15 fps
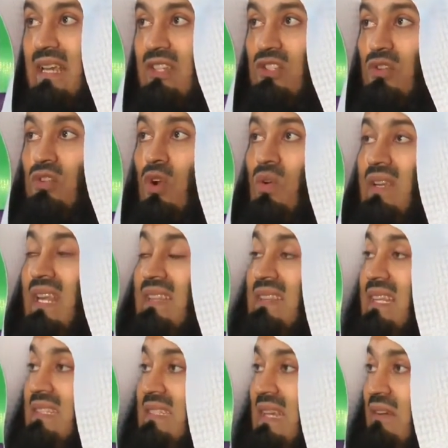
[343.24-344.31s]
So don't let
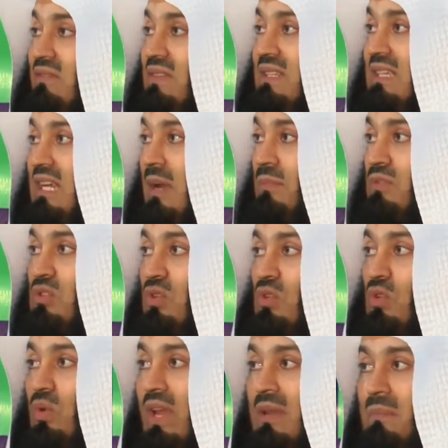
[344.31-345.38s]
the devil come to
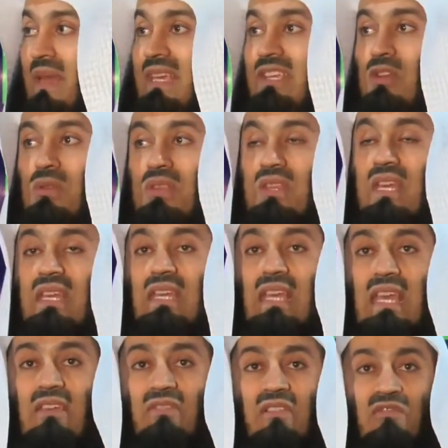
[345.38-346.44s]
you and make you
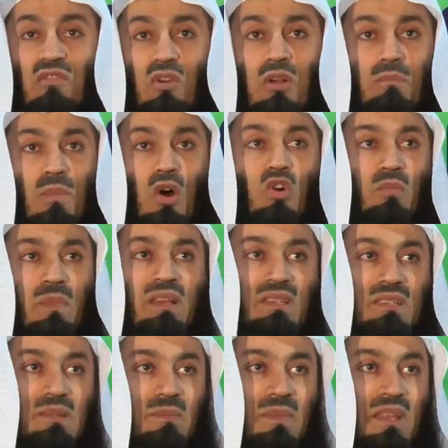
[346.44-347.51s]
think even for a
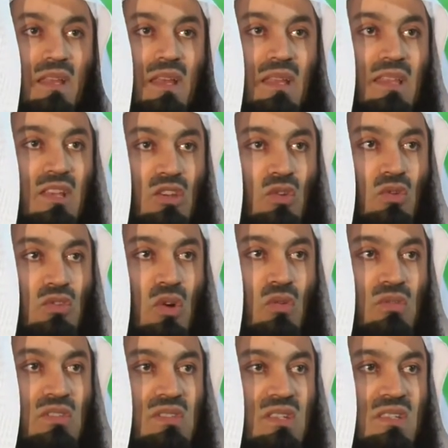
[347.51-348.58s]
moment that you
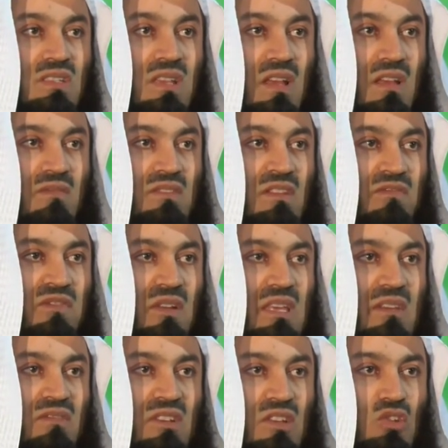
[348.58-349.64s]
don't deserve the
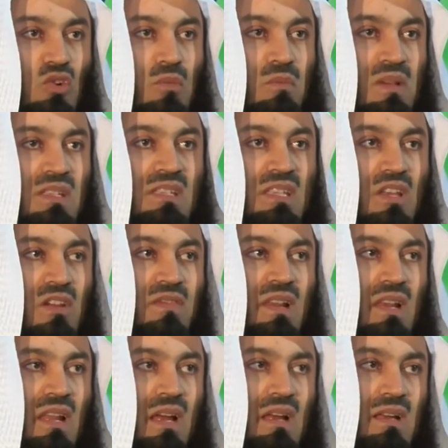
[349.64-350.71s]
forgiveness or mercy of
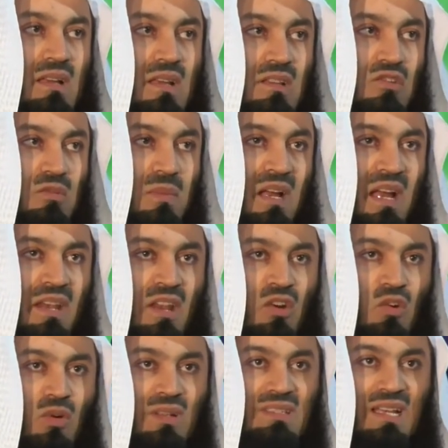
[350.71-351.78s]
Allah
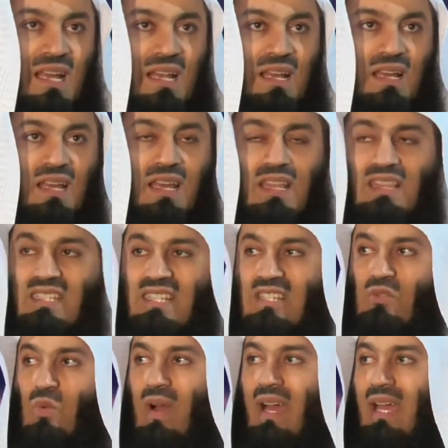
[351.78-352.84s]
subhanahu wa ta'ala. This
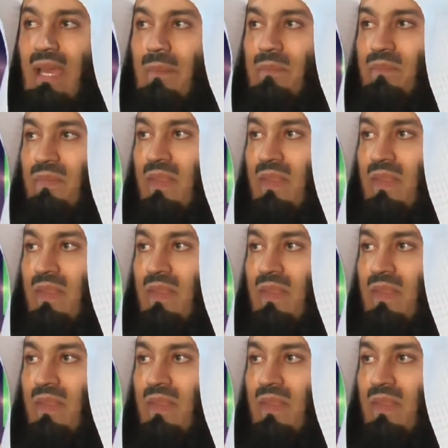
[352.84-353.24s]
is why